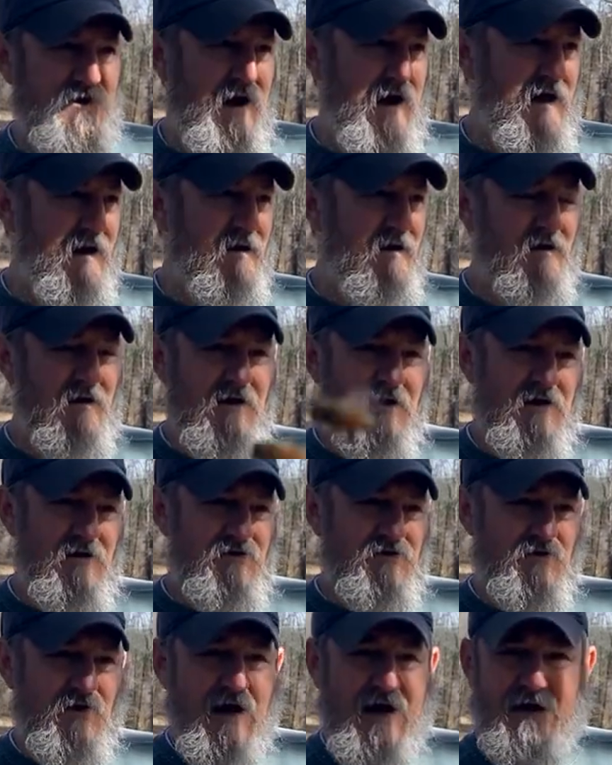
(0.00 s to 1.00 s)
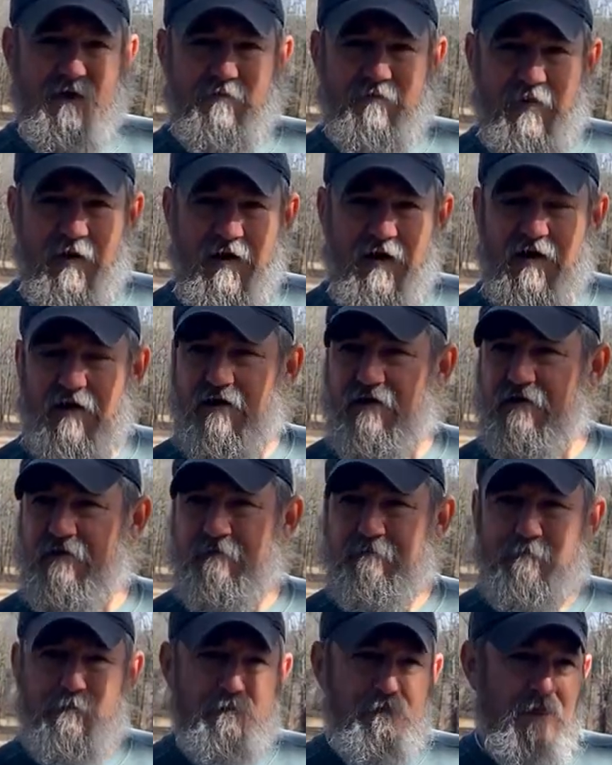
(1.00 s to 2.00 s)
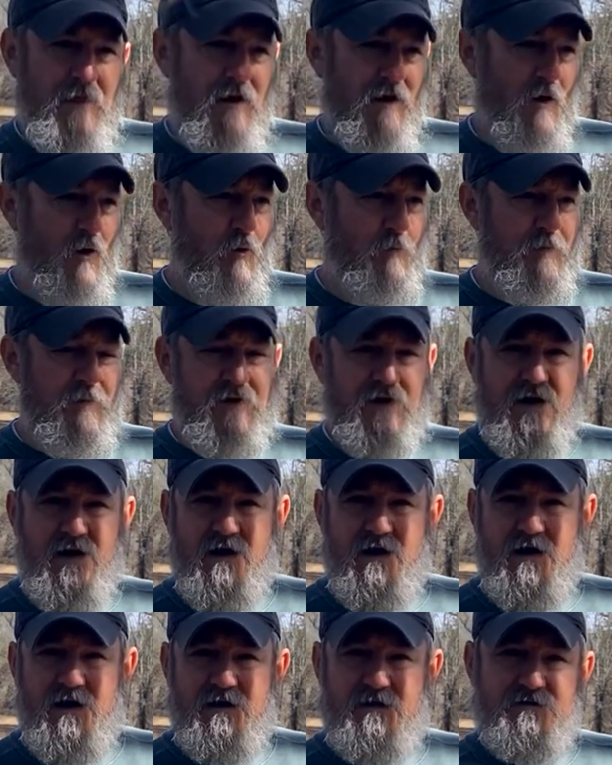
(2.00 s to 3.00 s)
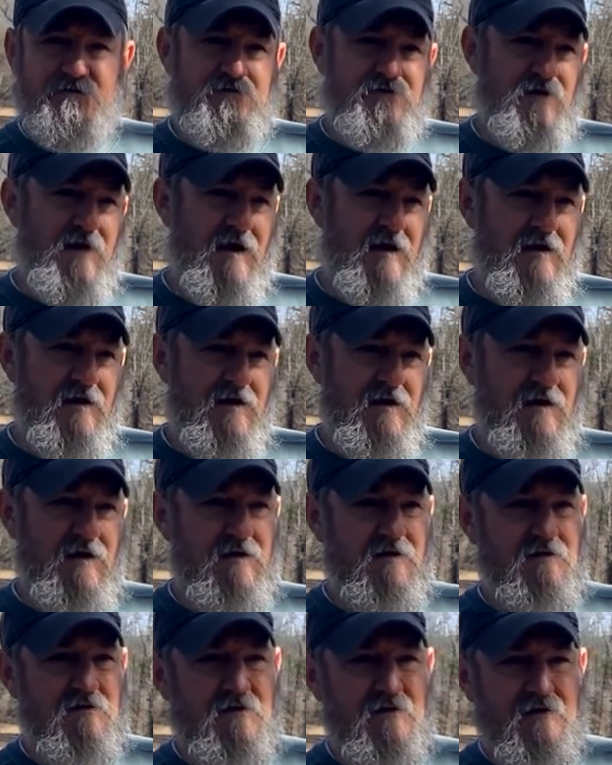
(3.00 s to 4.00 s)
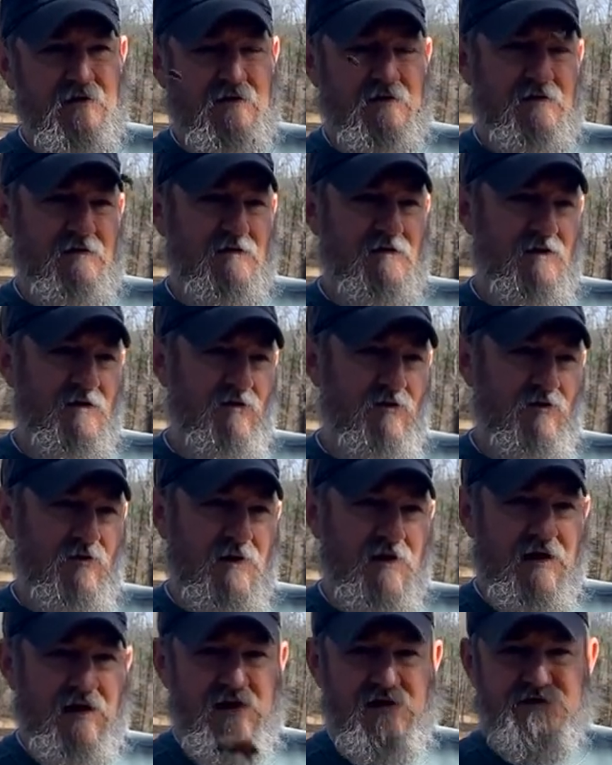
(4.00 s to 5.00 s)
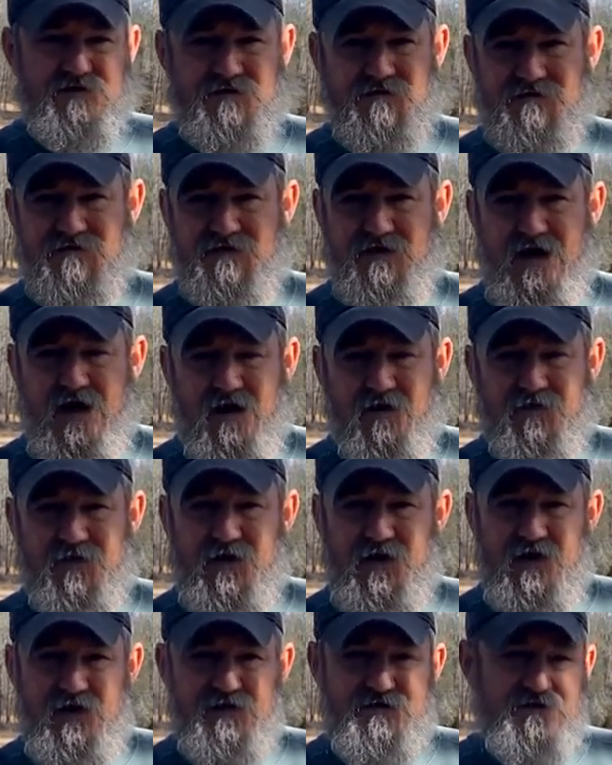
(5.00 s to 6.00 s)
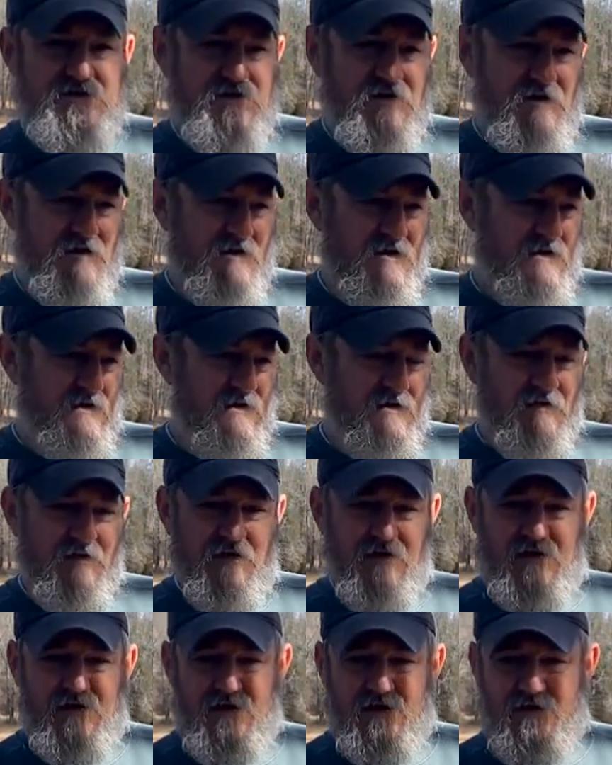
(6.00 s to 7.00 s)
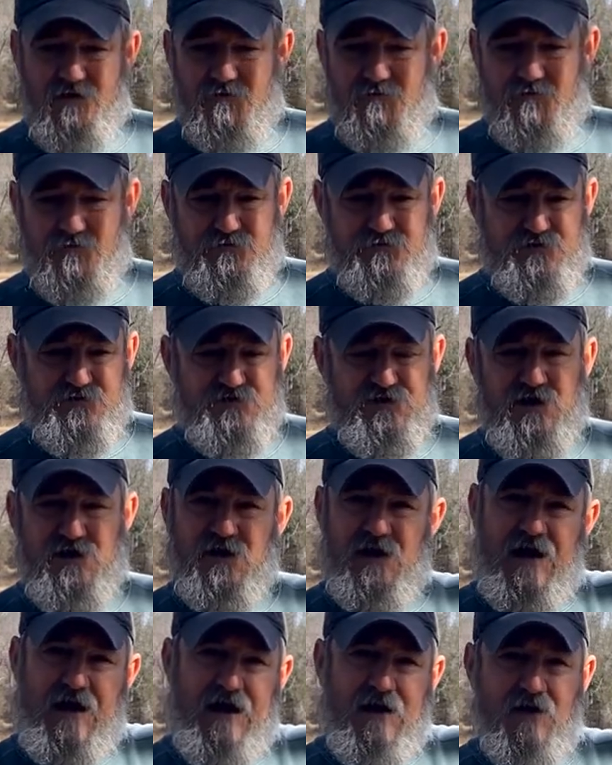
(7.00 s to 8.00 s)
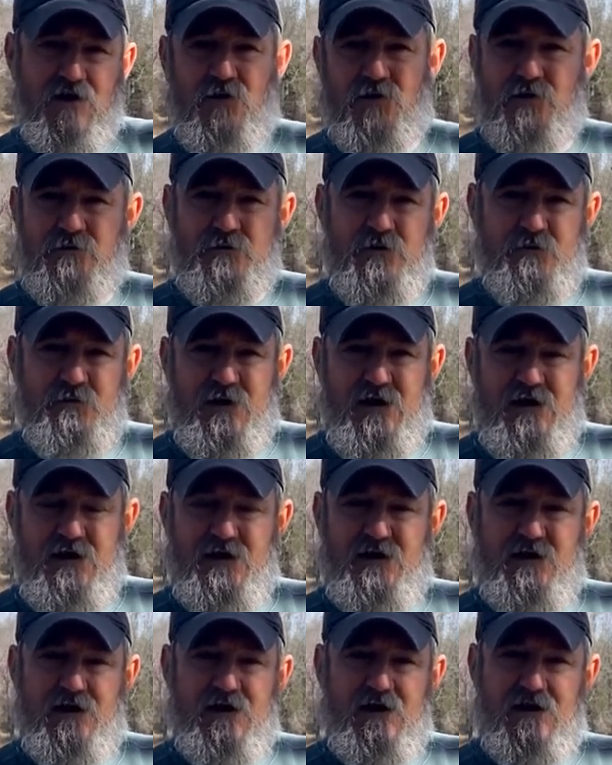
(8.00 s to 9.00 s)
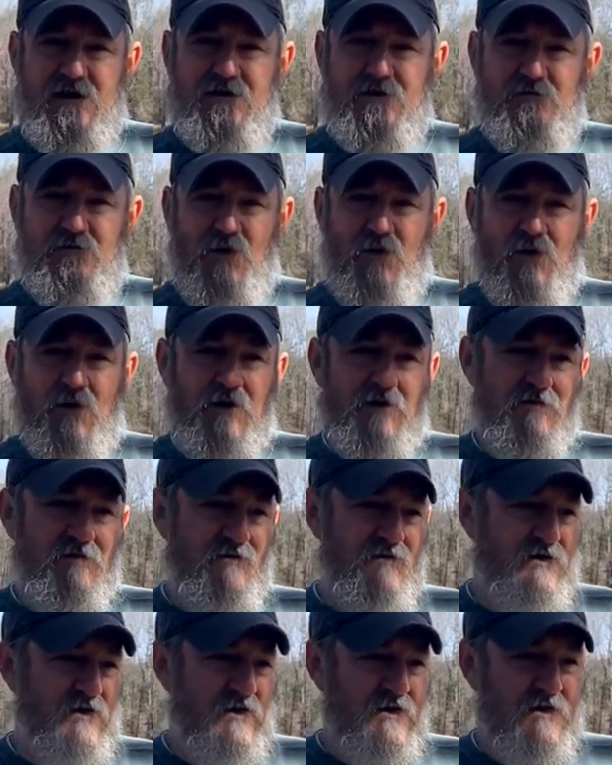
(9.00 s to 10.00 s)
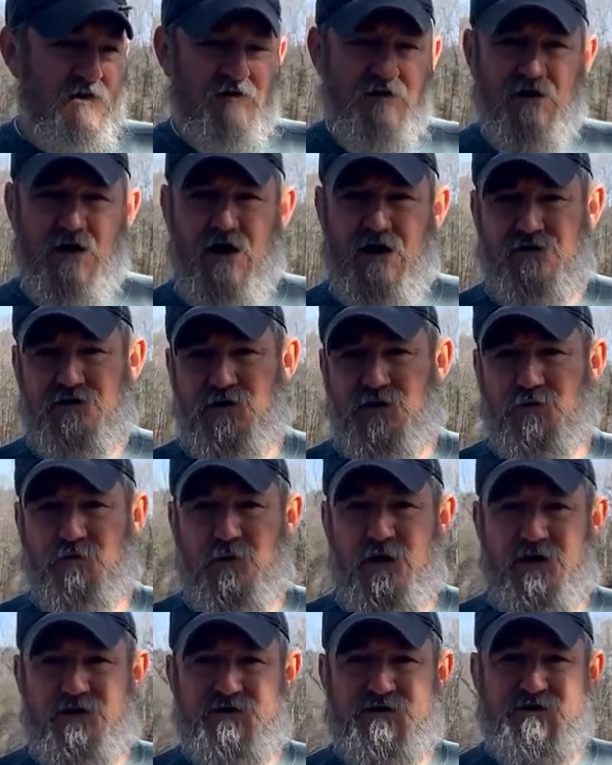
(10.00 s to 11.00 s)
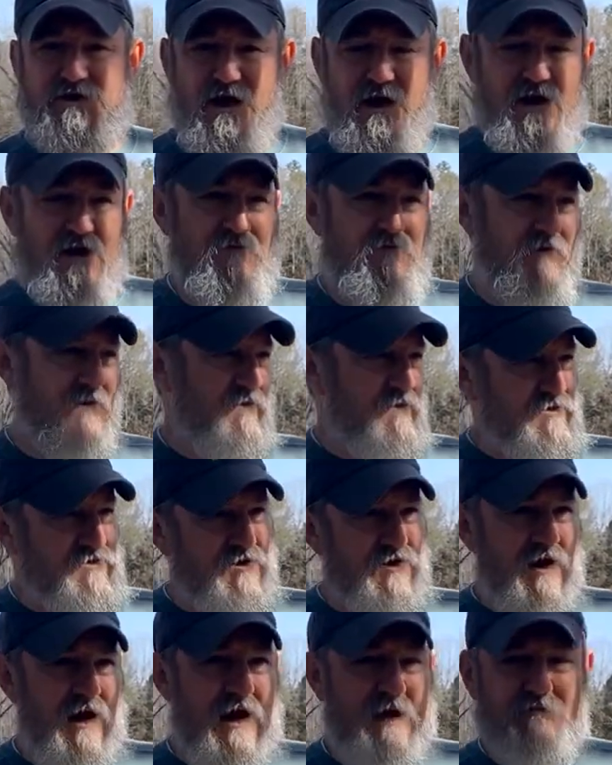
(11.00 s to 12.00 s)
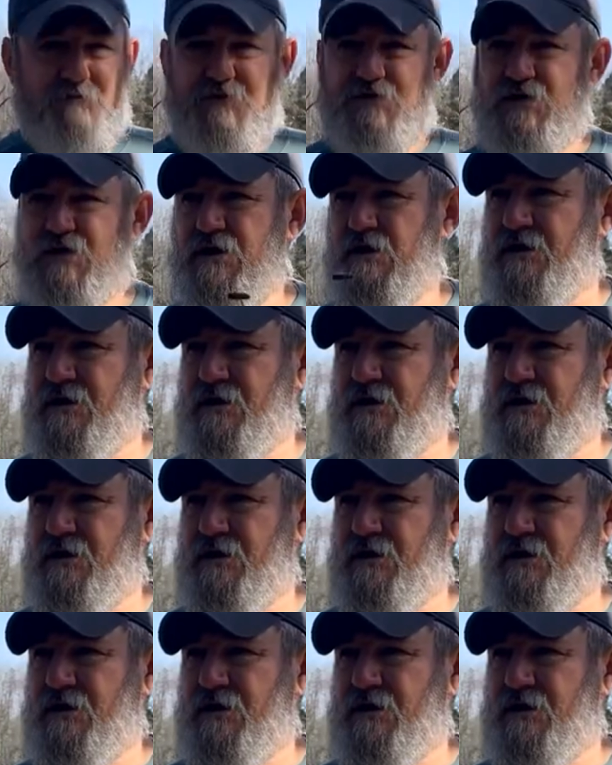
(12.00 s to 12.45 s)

try to try to pick open areas, try to get know, east, southeast. Uh, sunlight on them immediately in the mornings. Not too much shade for the traps.